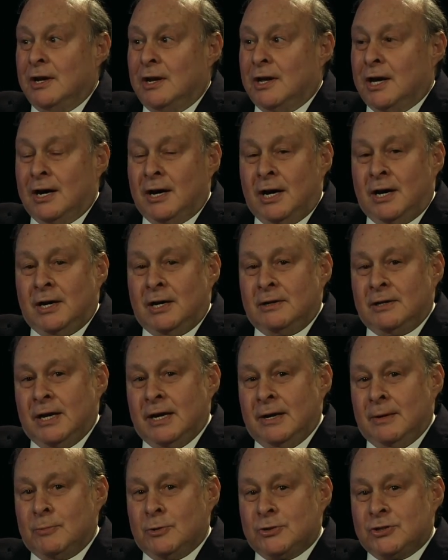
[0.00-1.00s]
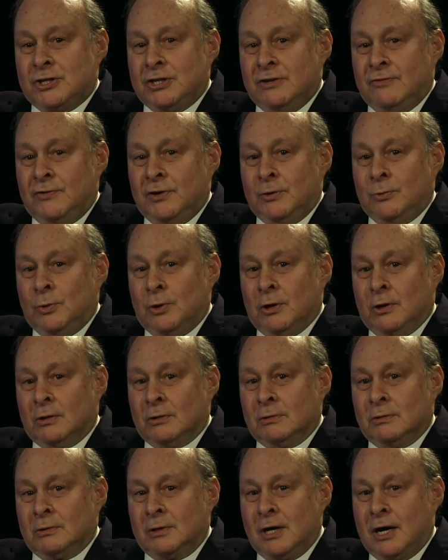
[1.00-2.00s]
Amherst TV
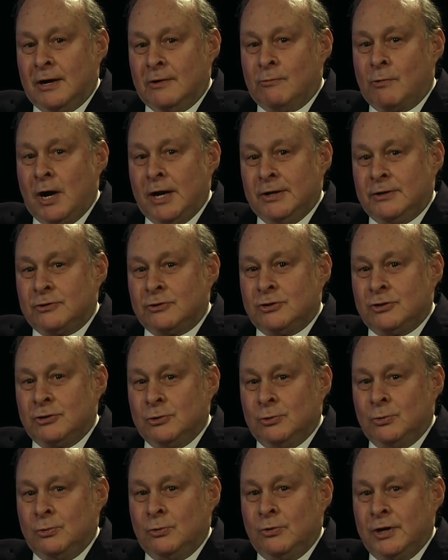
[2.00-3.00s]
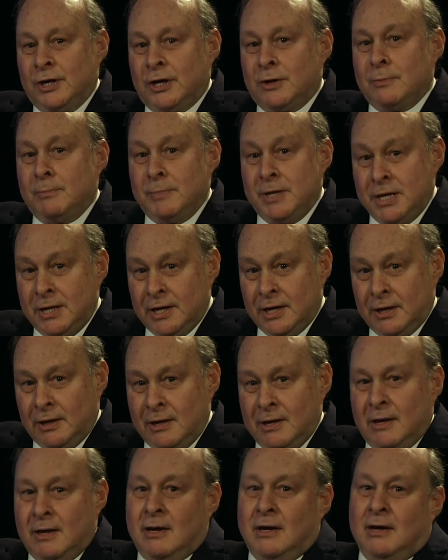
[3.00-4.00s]
will cut right to their meeting
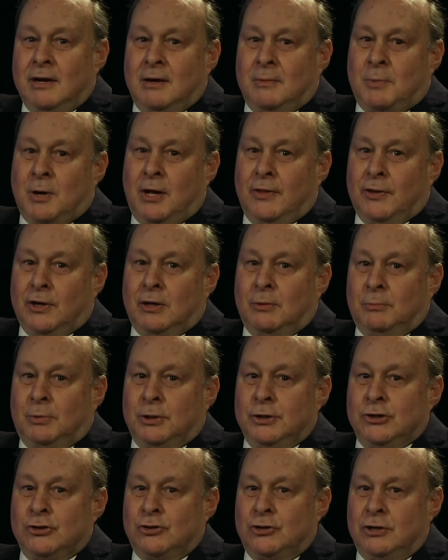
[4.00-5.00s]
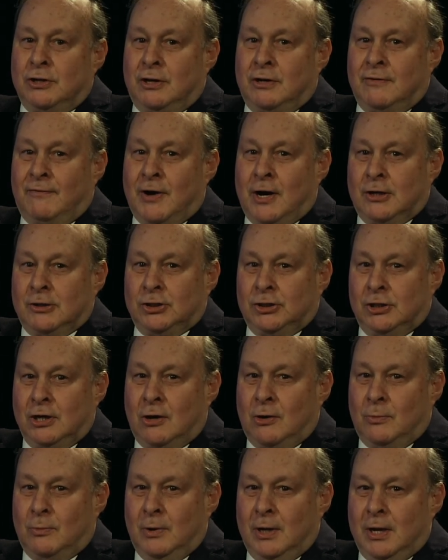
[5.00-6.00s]
upon the completion of our
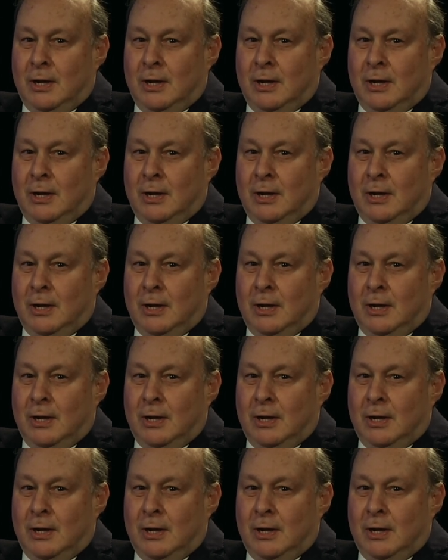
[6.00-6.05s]
show.